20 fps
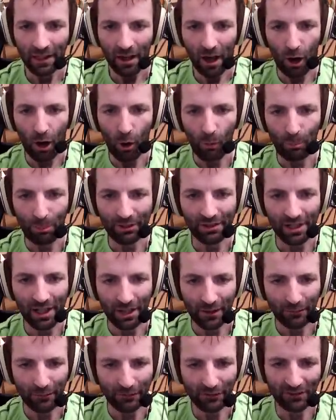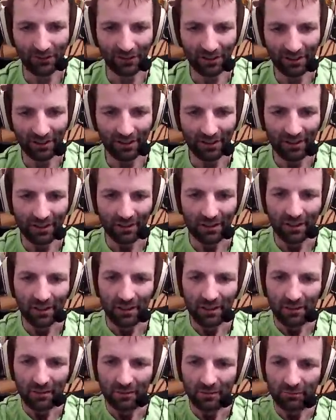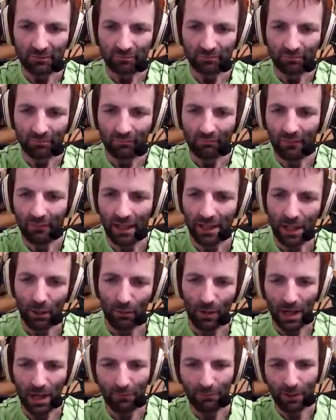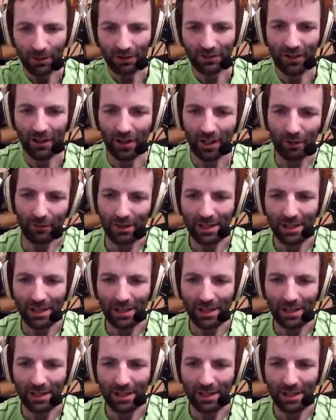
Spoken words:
Open diffs, and then we have one tire